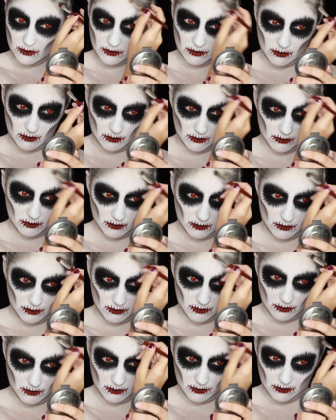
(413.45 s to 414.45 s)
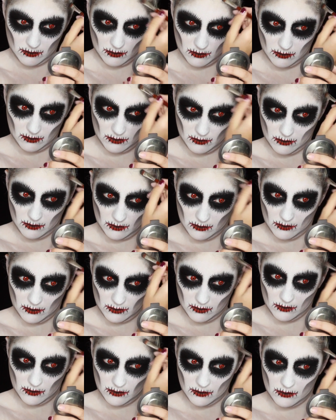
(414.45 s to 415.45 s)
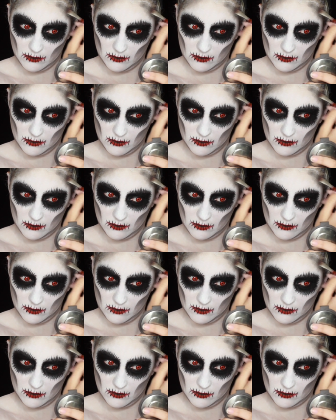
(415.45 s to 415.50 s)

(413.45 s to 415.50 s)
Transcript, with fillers: I also decided to add these little dimples in the